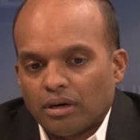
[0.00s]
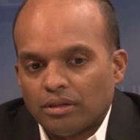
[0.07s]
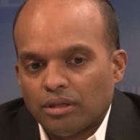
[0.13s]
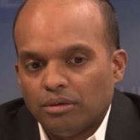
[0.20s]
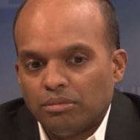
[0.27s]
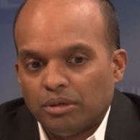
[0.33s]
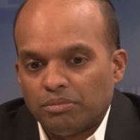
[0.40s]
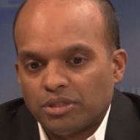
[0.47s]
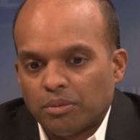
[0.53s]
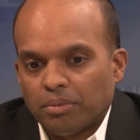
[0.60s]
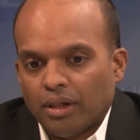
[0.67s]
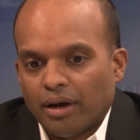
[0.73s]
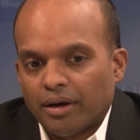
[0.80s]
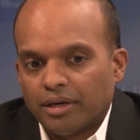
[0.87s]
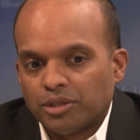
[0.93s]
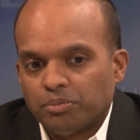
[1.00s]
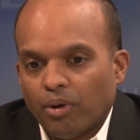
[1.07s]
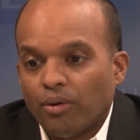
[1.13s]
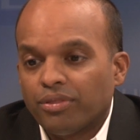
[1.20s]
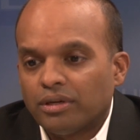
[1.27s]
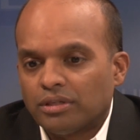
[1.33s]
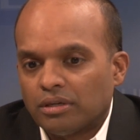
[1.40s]
aluminum suppliers,
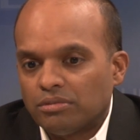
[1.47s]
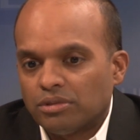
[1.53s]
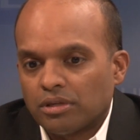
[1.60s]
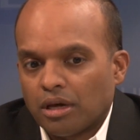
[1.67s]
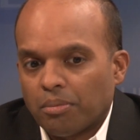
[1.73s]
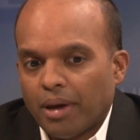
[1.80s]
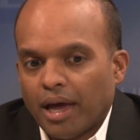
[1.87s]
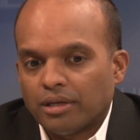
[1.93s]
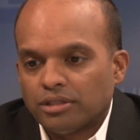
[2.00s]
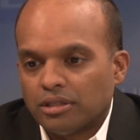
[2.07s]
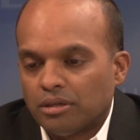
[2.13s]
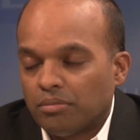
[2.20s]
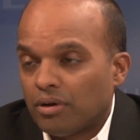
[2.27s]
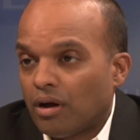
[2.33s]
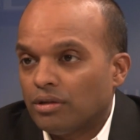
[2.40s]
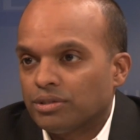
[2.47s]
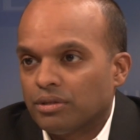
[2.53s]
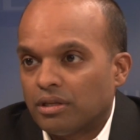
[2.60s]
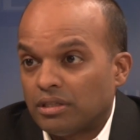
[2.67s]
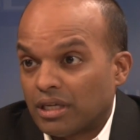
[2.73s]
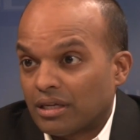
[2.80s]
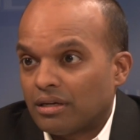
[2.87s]
both in terms of capacity but also
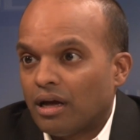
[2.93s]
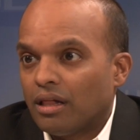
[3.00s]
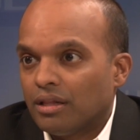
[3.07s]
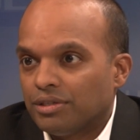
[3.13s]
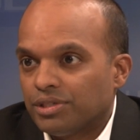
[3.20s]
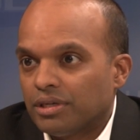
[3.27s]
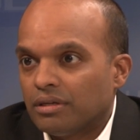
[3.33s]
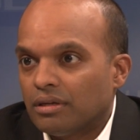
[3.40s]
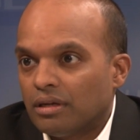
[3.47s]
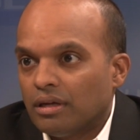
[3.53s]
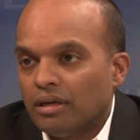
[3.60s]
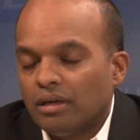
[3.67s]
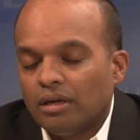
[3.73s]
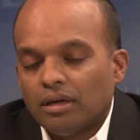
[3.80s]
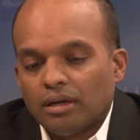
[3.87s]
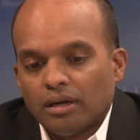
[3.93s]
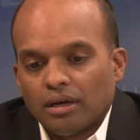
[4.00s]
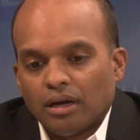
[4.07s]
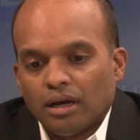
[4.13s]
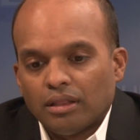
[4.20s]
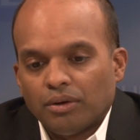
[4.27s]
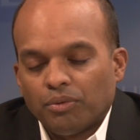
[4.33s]
the technology
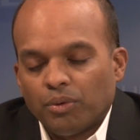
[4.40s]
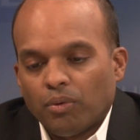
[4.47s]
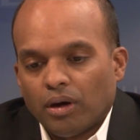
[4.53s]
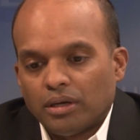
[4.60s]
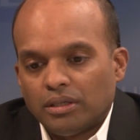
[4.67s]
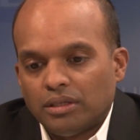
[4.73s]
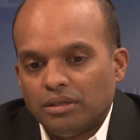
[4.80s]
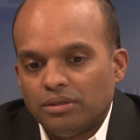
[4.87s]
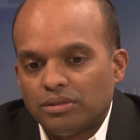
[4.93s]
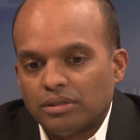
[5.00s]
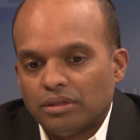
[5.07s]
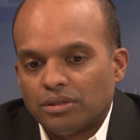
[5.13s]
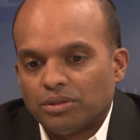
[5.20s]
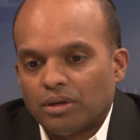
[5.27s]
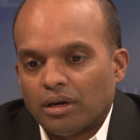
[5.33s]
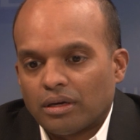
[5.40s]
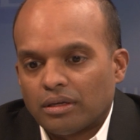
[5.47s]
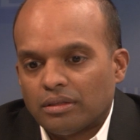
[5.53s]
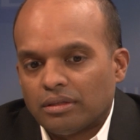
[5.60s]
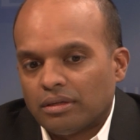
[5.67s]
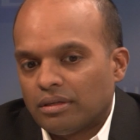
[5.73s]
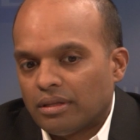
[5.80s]
uh, that we wanted to use in the truck,
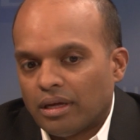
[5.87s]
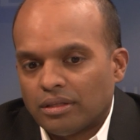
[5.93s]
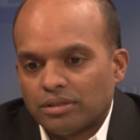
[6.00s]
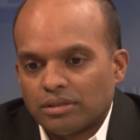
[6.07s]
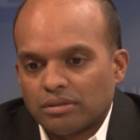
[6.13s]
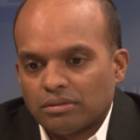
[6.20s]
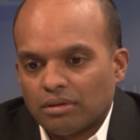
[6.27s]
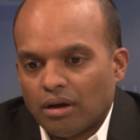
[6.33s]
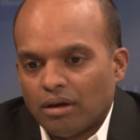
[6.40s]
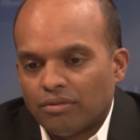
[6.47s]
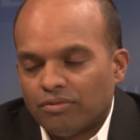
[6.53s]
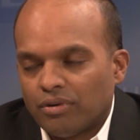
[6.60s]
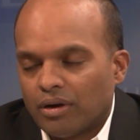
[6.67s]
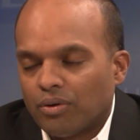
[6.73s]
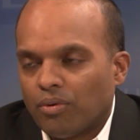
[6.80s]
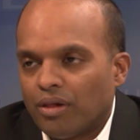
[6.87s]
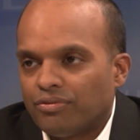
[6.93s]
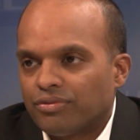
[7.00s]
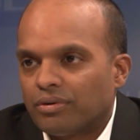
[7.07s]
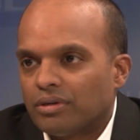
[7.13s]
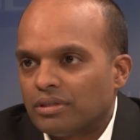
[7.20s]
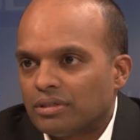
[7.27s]
and, and that's gone very well
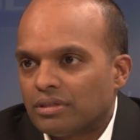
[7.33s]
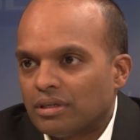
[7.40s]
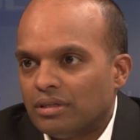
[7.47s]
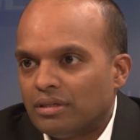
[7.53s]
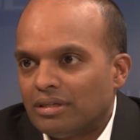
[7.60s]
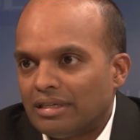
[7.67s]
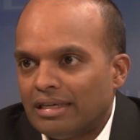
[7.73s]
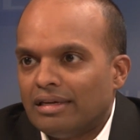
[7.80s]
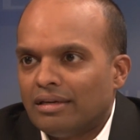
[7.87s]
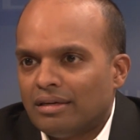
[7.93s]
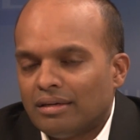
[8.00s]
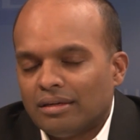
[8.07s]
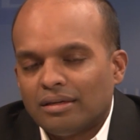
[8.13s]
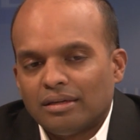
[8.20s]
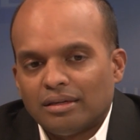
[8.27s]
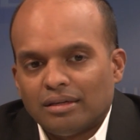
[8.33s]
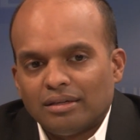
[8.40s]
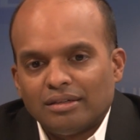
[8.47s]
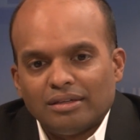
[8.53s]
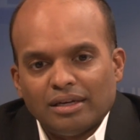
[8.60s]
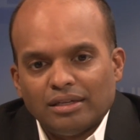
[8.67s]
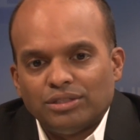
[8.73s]
for us. And
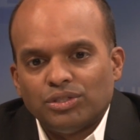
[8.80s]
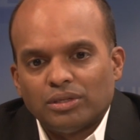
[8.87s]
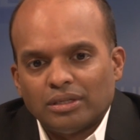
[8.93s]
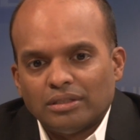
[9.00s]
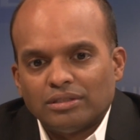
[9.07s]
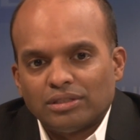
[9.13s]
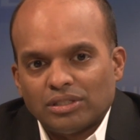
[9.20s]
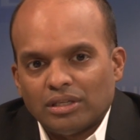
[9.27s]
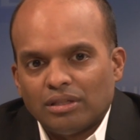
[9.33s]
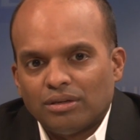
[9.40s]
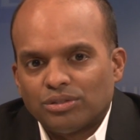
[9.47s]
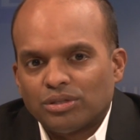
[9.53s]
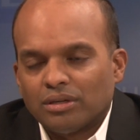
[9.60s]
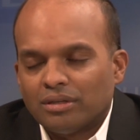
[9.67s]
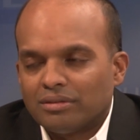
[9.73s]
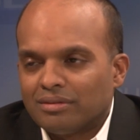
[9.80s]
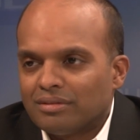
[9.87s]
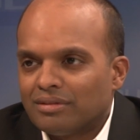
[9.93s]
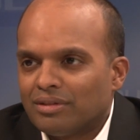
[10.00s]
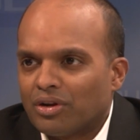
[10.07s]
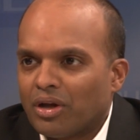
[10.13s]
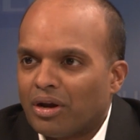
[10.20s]
uh, as you can see, there's a
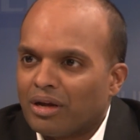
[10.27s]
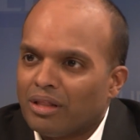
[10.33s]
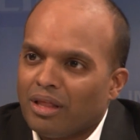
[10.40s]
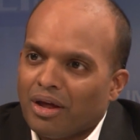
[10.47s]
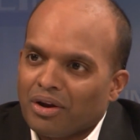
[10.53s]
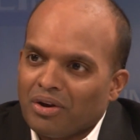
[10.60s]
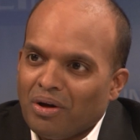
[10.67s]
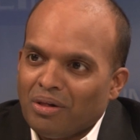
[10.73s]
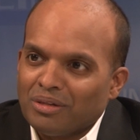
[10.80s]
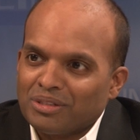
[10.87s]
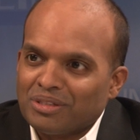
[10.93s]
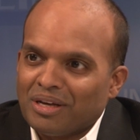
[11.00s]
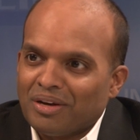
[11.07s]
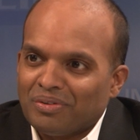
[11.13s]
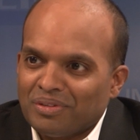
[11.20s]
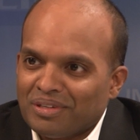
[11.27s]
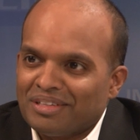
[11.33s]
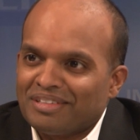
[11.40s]
they're getting a lot of calls now.